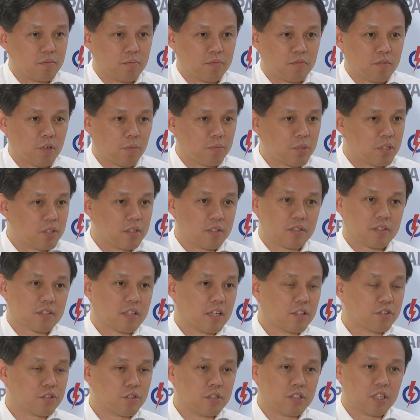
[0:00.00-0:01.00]
from the
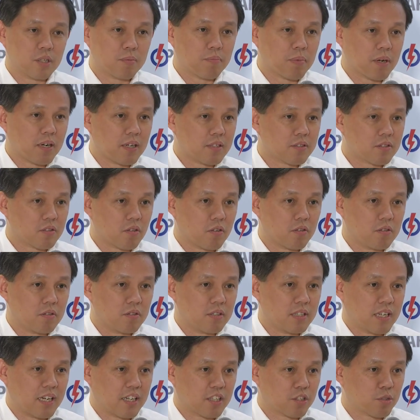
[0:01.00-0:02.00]
discussion, they pass
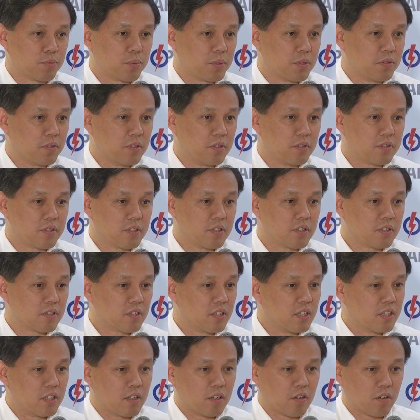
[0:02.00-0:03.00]
on their experiences
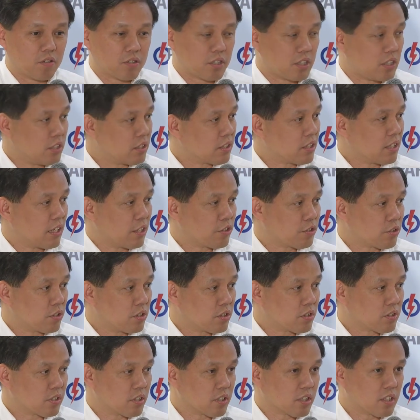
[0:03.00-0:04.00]
on the
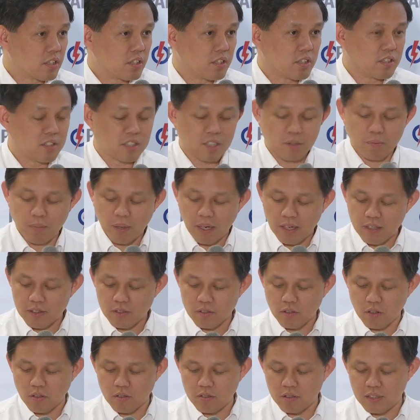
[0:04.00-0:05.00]
international circuit. They
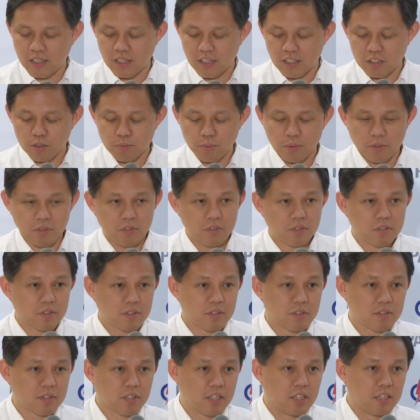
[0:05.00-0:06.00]
pass on their
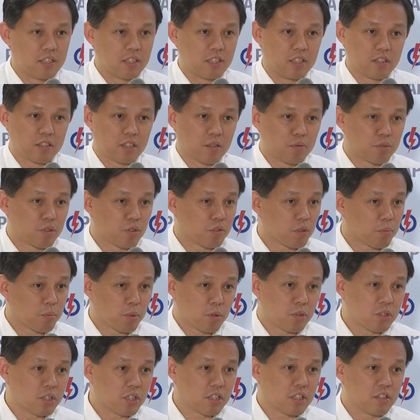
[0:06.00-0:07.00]
experiences in terms of the
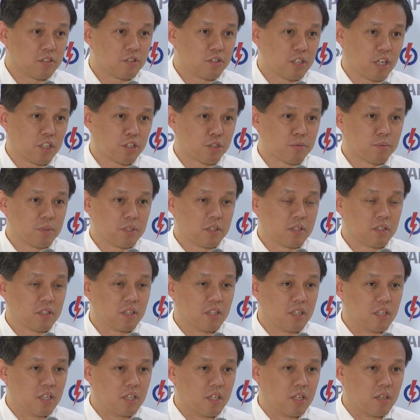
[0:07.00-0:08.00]
political judgment.
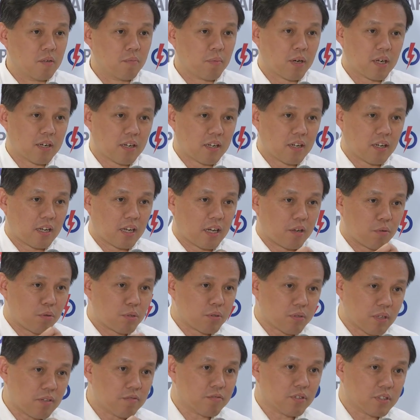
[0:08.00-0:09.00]
But I want
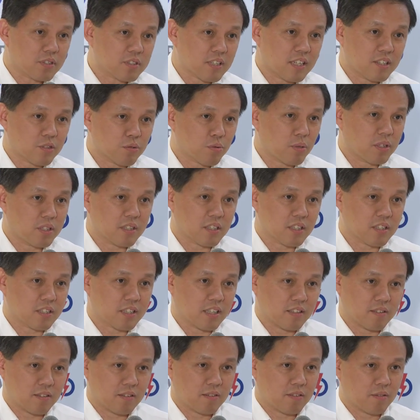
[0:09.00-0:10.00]
to emphasize one thing
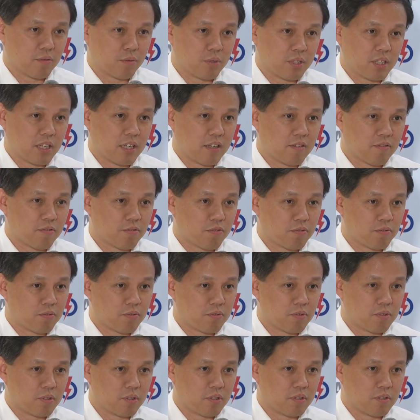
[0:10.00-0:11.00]
that we have
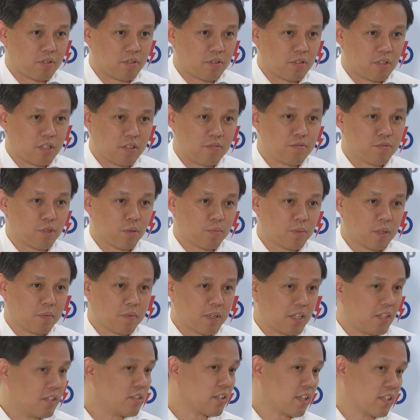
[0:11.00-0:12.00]
learned from them.
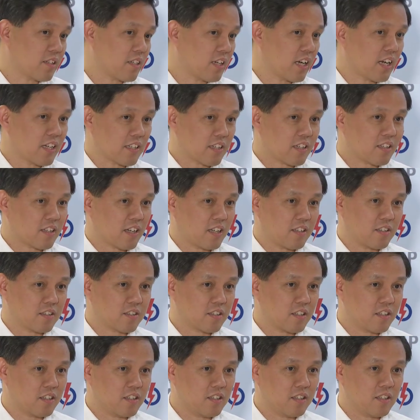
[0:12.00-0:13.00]
At least I think I can
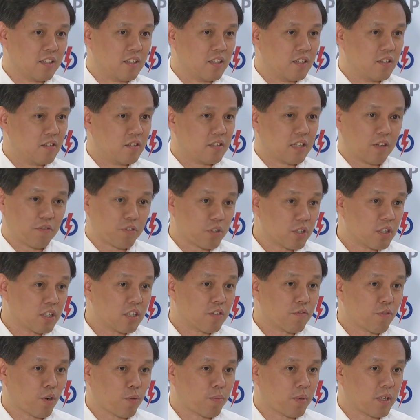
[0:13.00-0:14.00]
say it
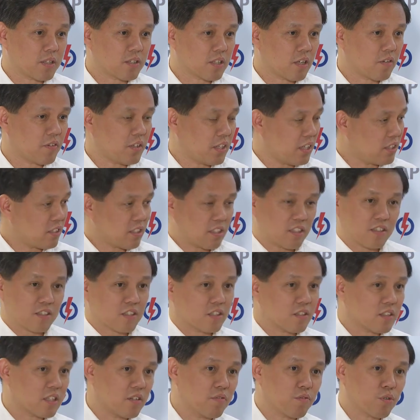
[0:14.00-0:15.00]
definitely for myself, and I think it's
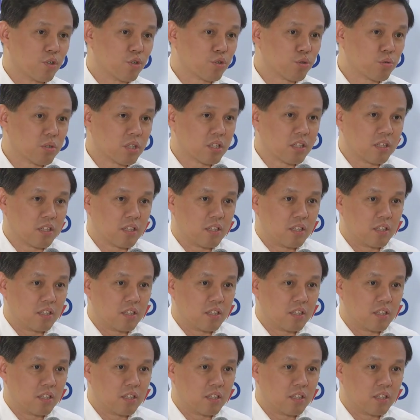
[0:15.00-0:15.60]
the same for Swee Keat,